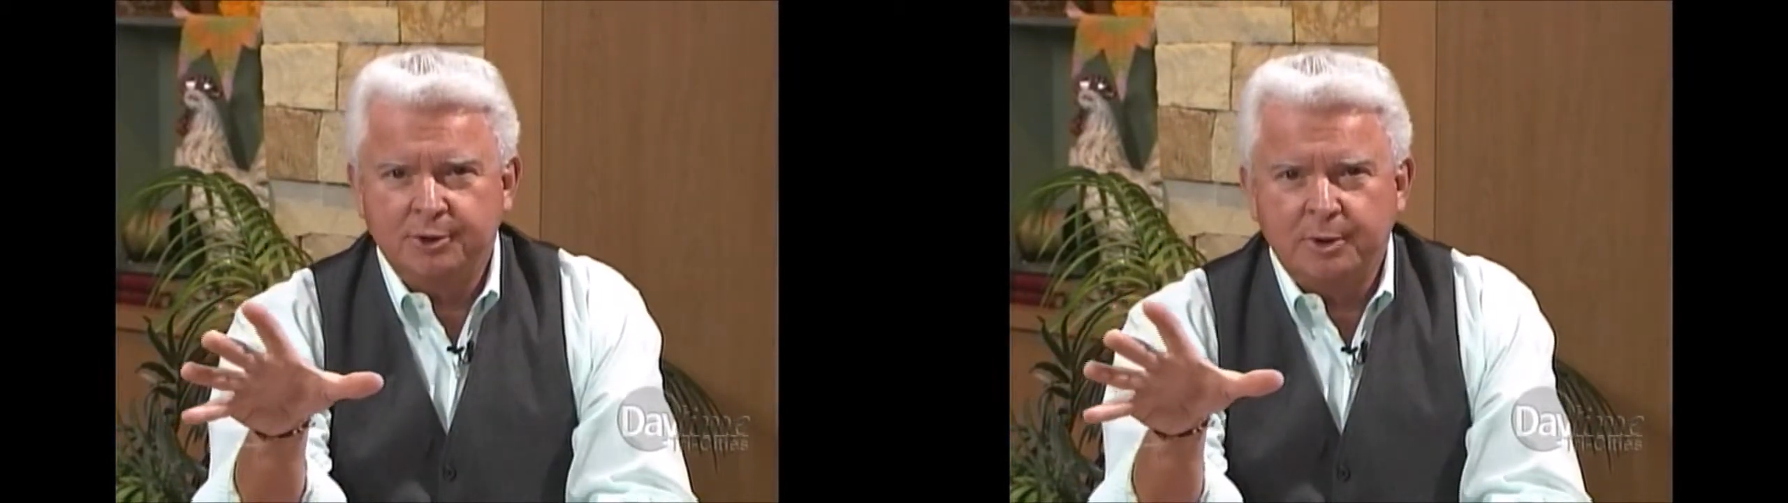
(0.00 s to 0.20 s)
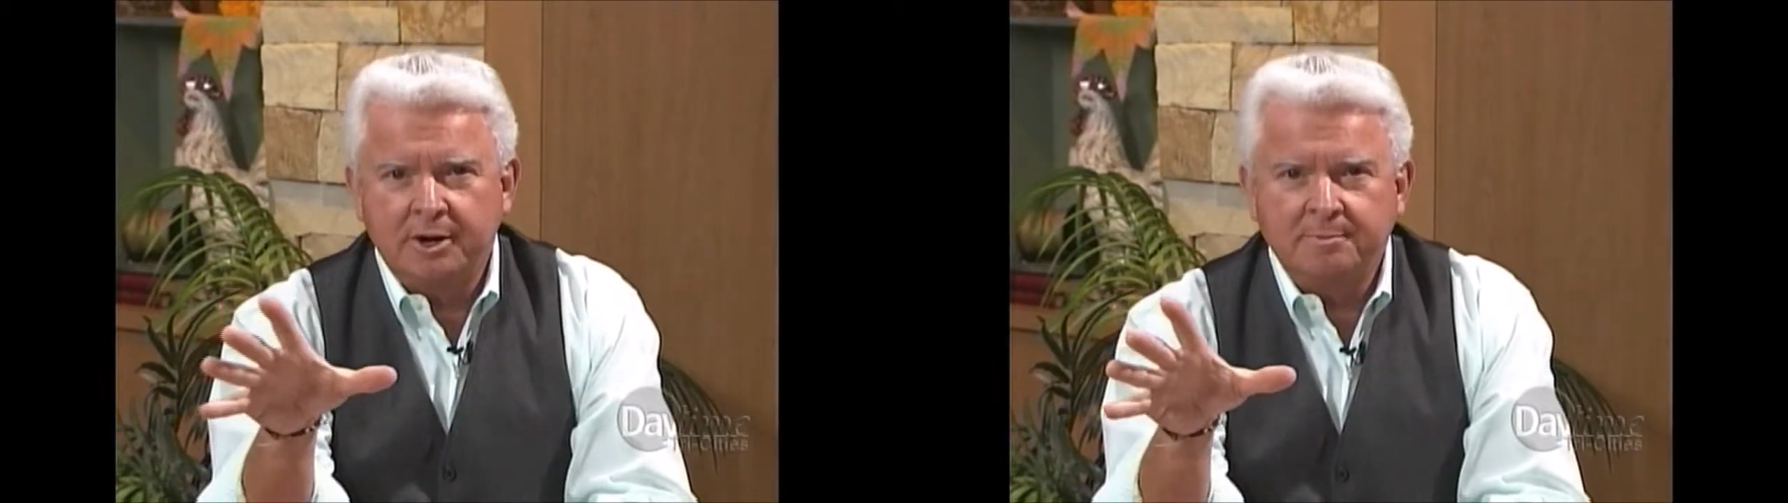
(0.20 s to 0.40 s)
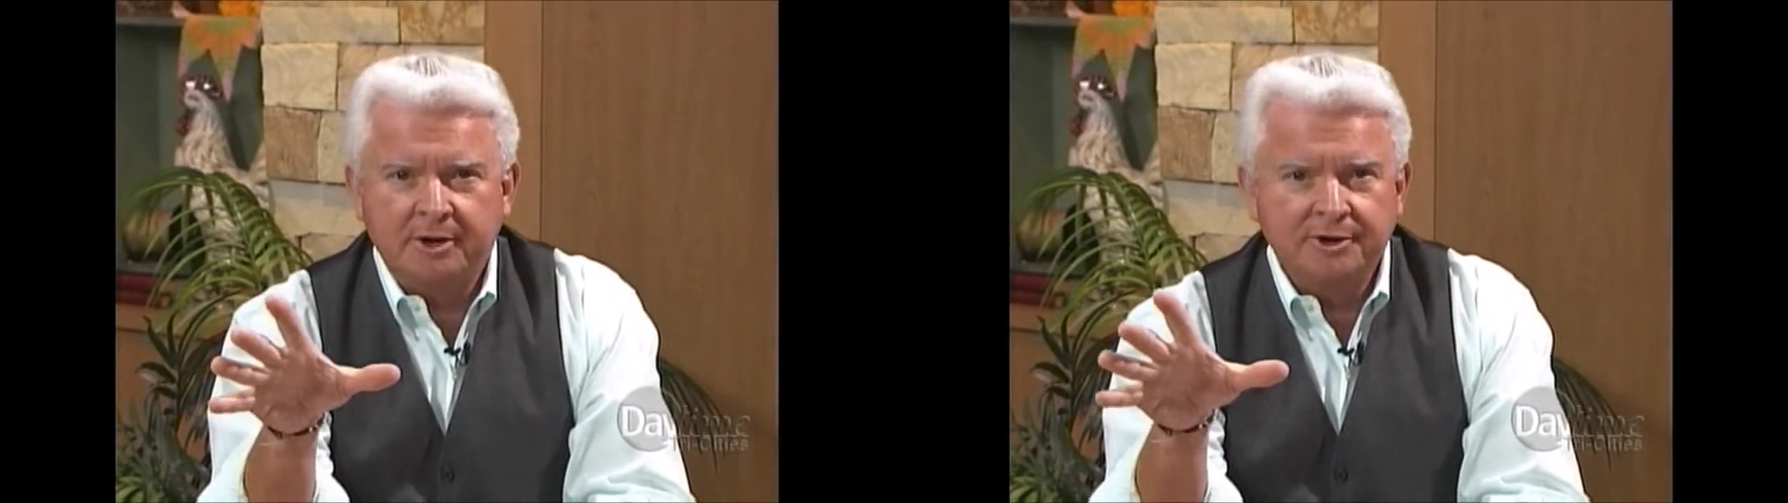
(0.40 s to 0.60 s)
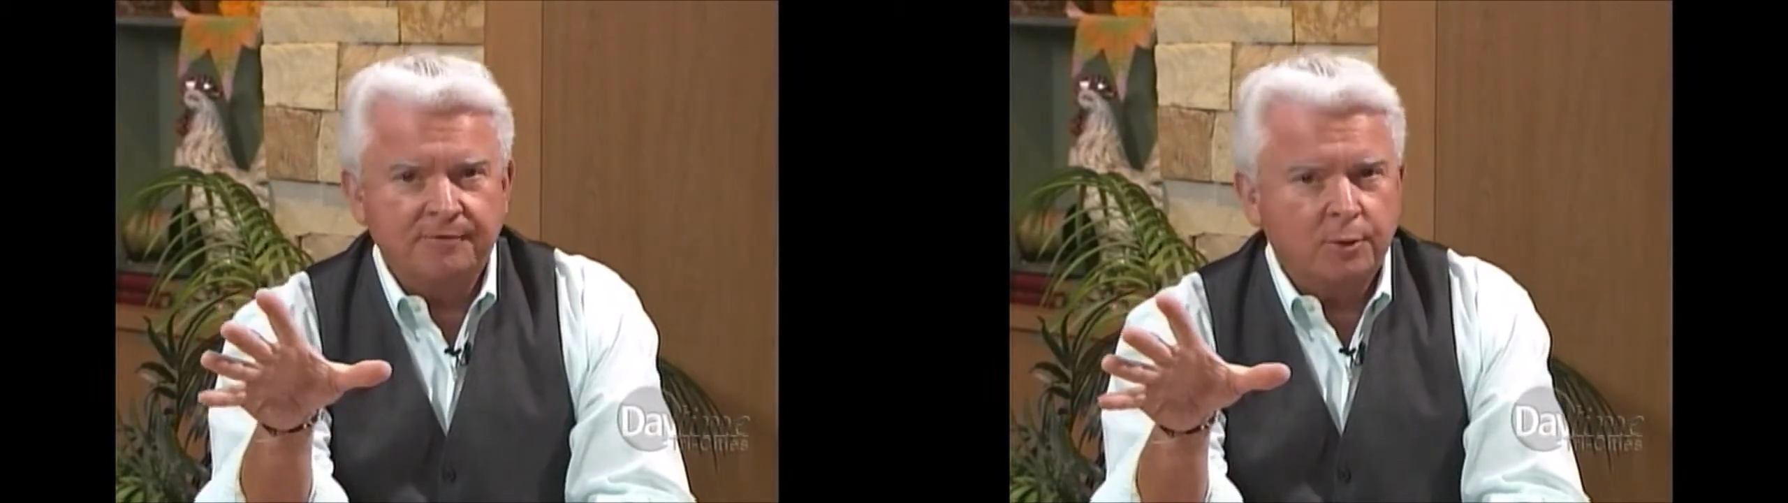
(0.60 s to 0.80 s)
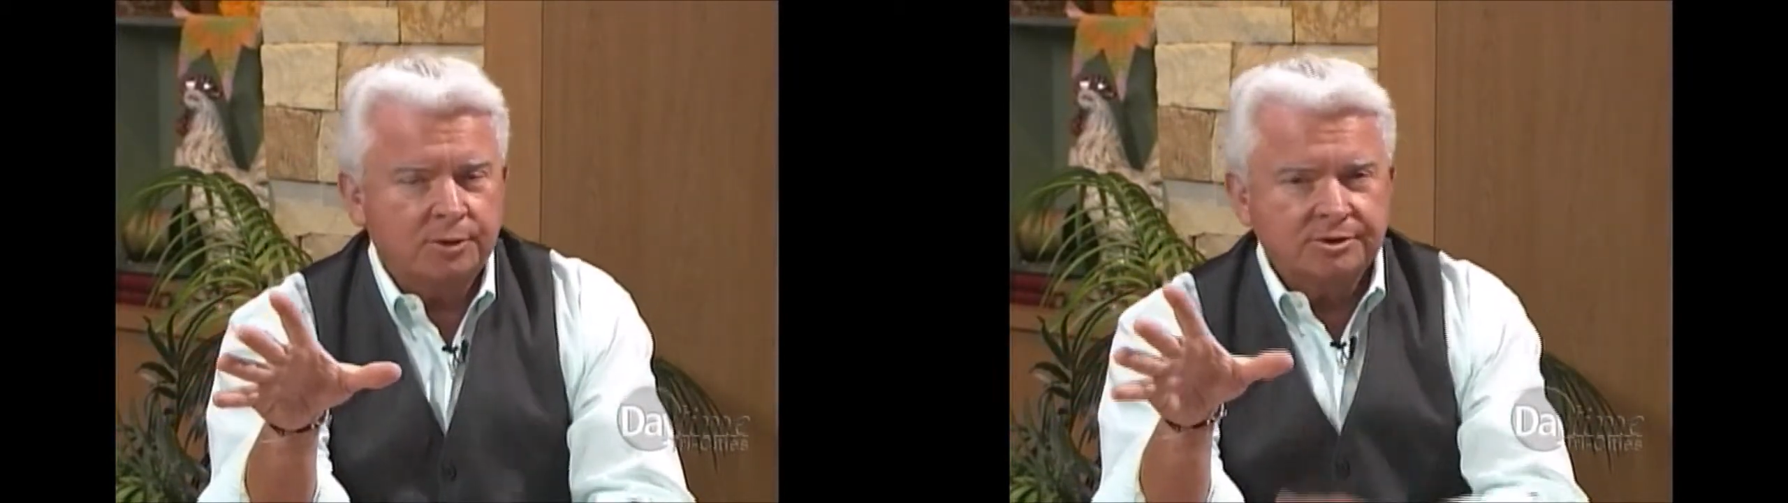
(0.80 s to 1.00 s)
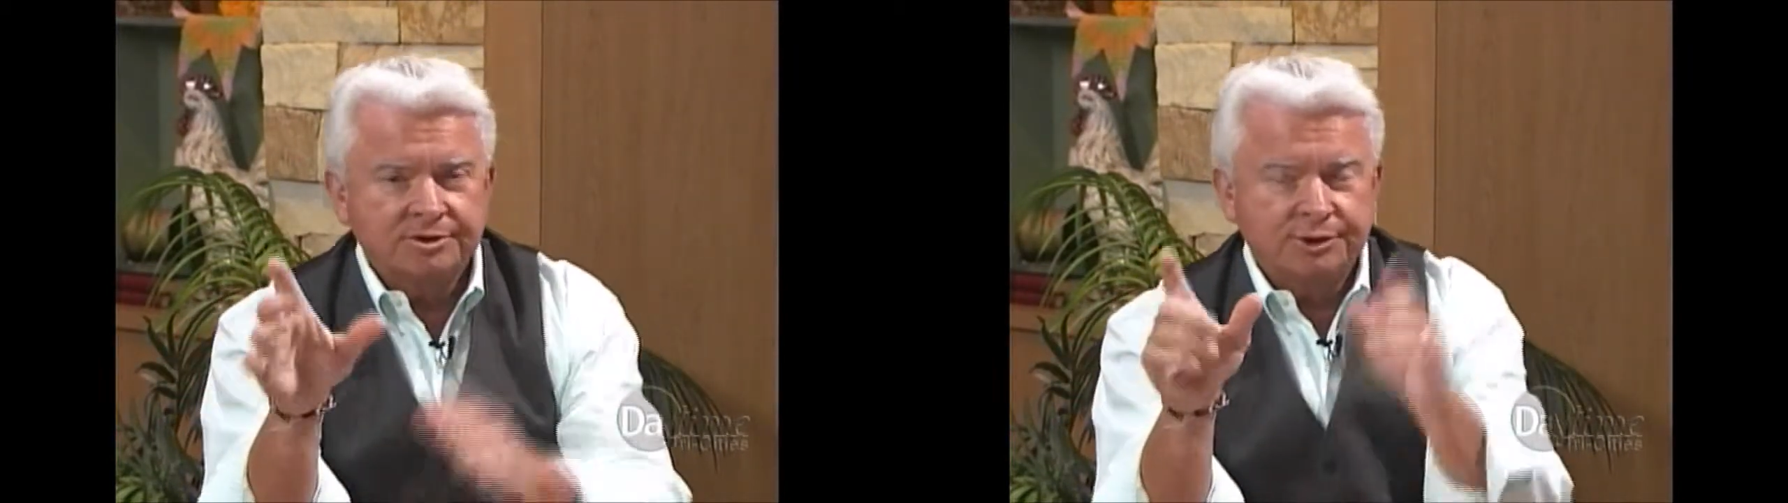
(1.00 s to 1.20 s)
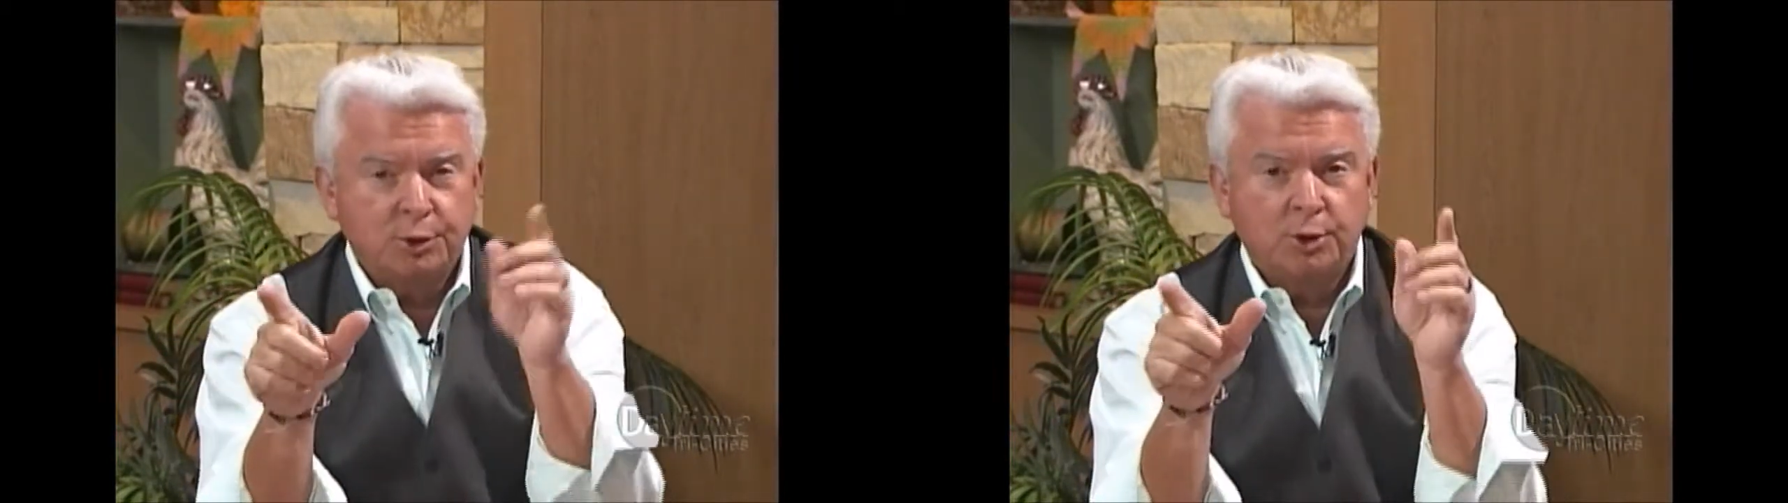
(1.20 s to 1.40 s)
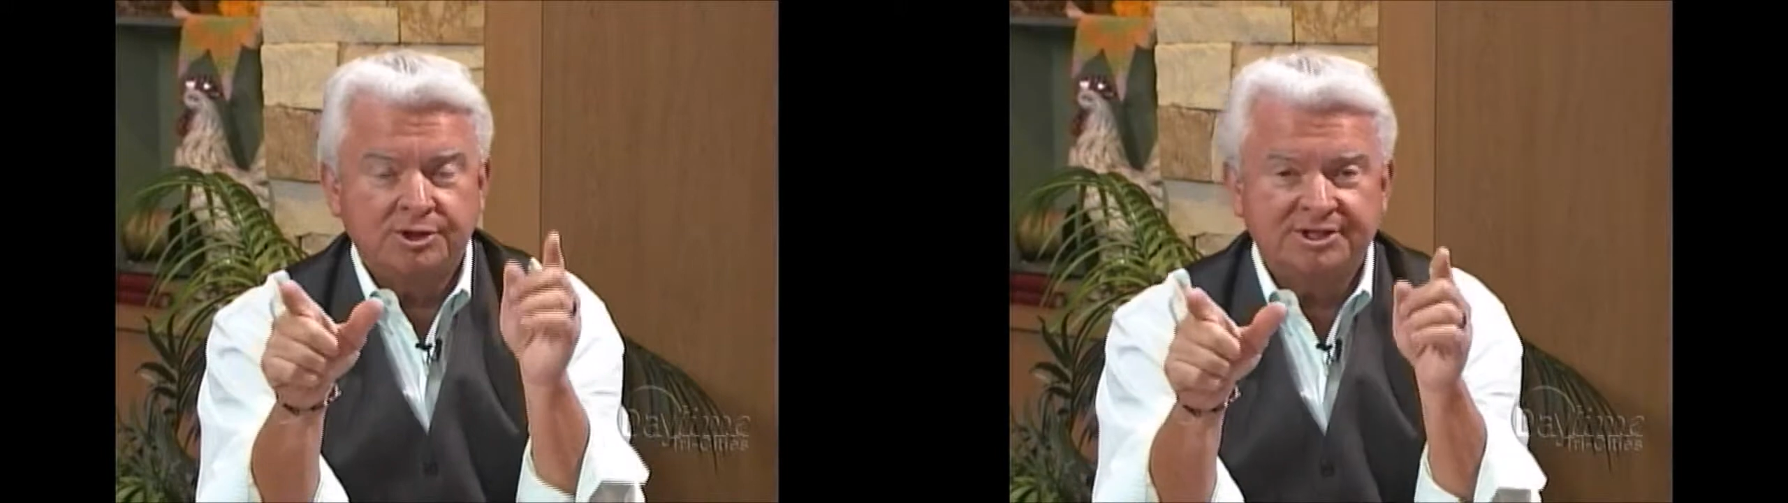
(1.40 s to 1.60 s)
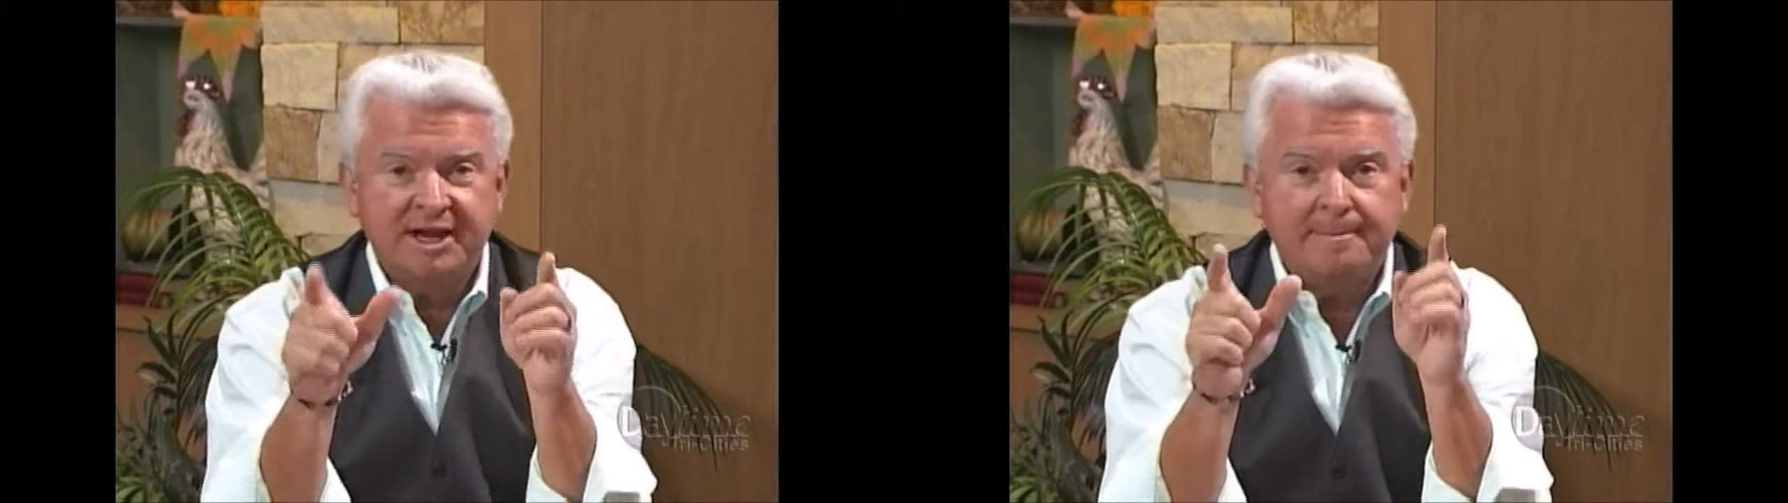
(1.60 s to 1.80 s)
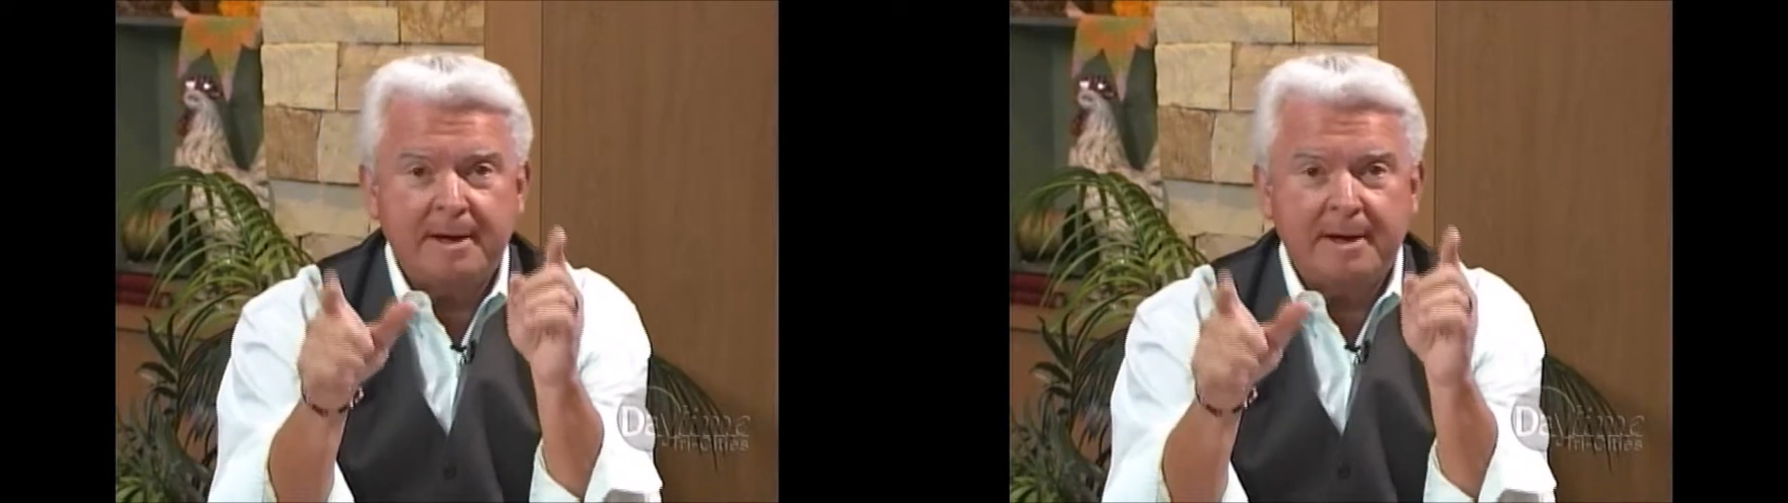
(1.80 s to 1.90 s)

showing up on your storage step.